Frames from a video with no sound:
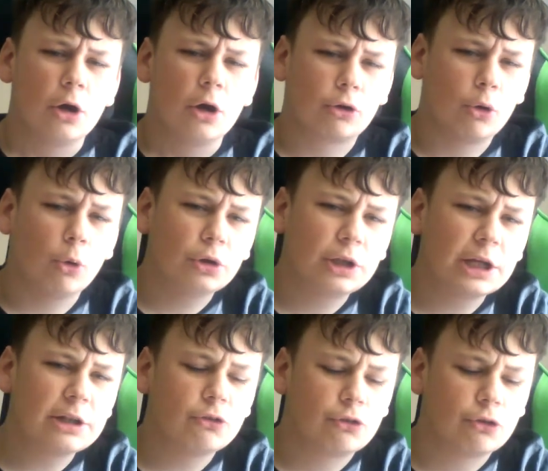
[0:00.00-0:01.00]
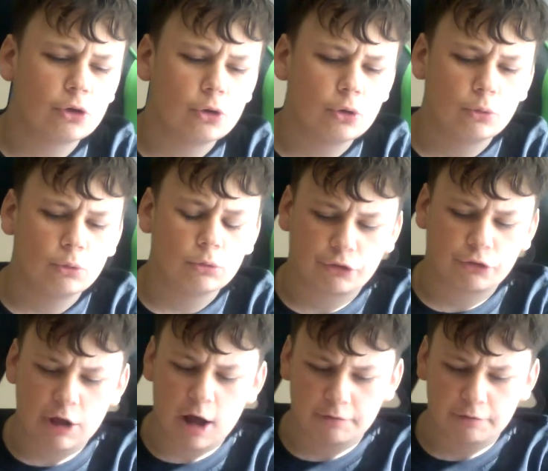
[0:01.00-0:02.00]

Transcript: According to the staff who